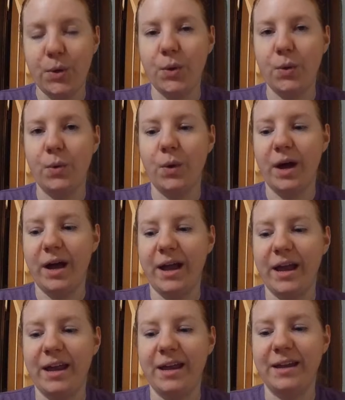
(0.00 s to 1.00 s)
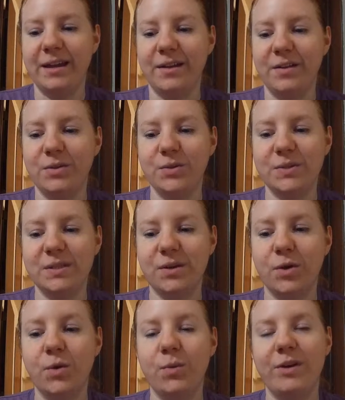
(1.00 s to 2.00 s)
who
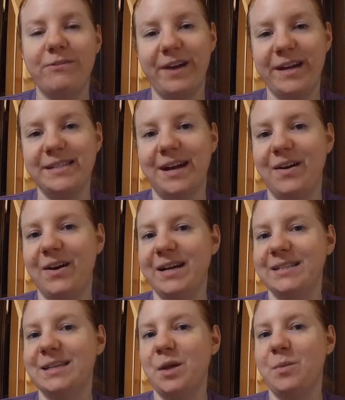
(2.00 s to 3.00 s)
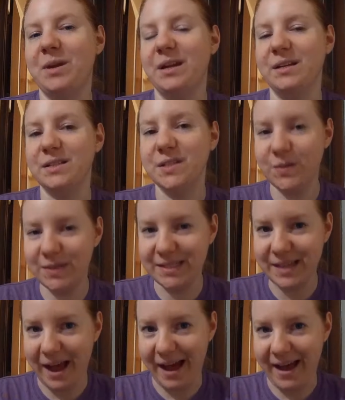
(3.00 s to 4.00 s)
we find out has committed
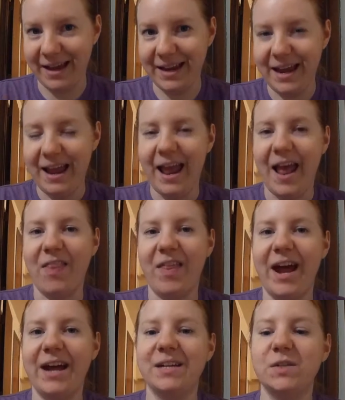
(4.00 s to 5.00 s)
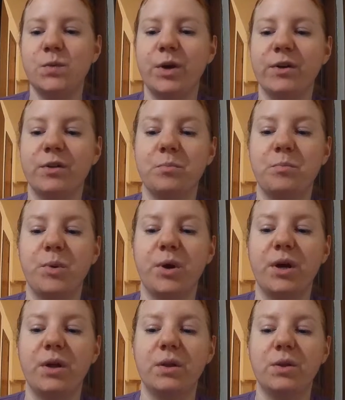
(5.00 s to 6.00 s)
suicide, and that is where the
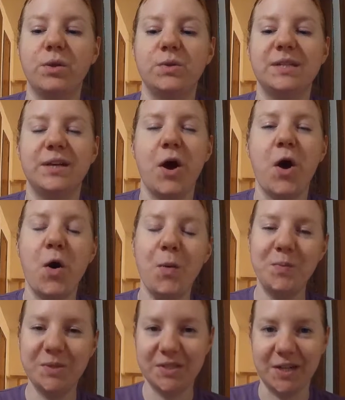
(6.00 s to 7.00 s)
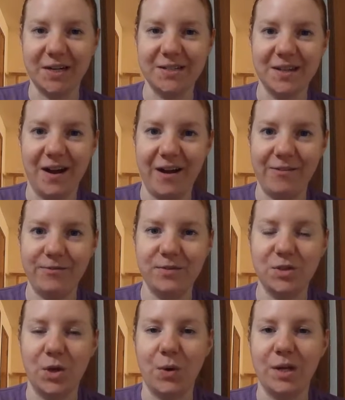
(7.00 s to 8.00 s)
book Losing Hope starts off.
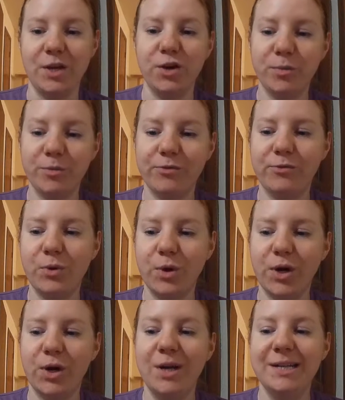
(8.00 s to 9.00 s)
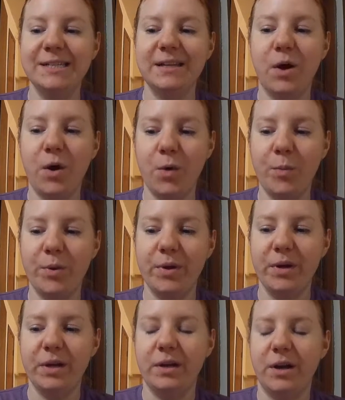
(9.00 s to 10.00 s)
So a year before
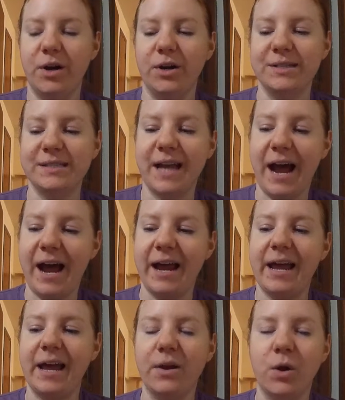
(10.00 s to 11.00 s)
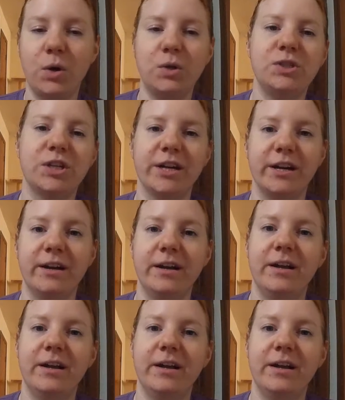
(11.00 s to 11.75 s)
Sky and Holder